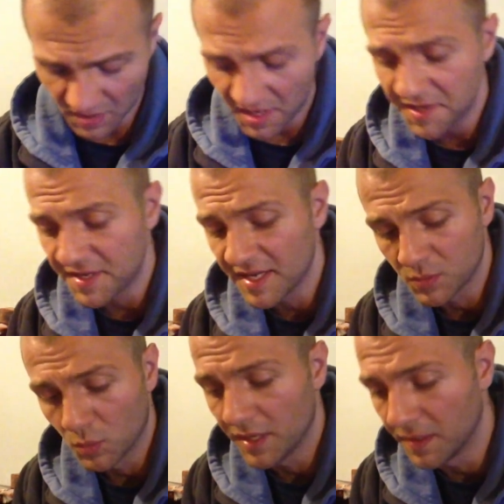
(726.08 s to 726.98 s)
it
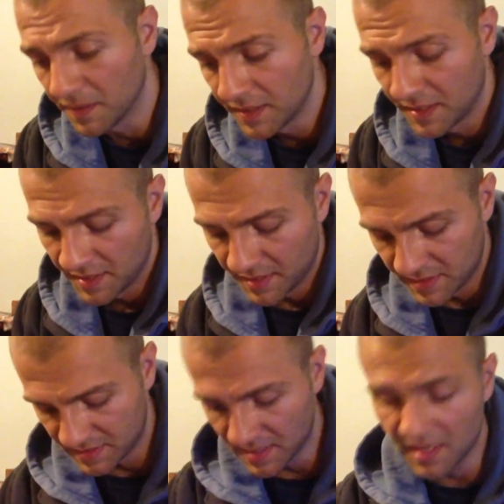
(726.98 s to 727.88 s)
does well.
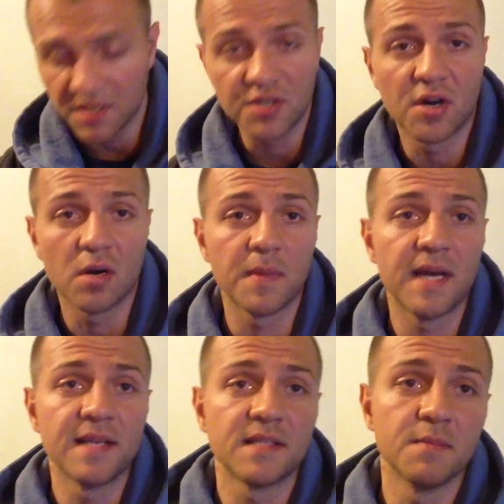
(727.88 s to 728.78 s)
It's not as sharp
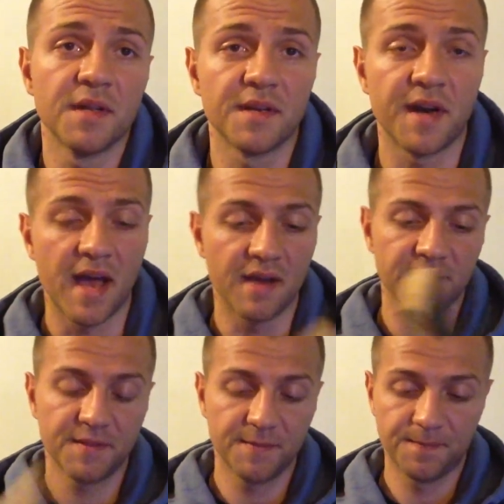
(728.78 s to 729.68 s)
as some other
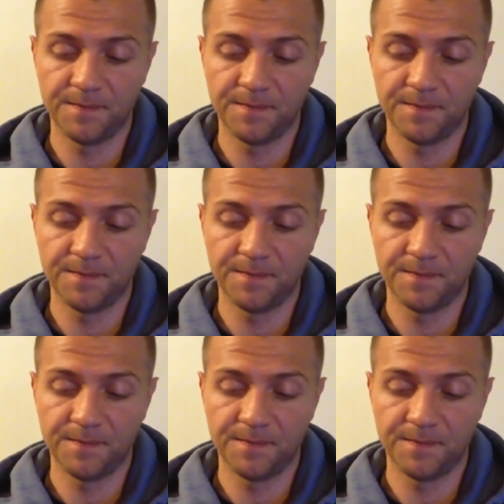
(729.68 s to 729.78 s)
knives.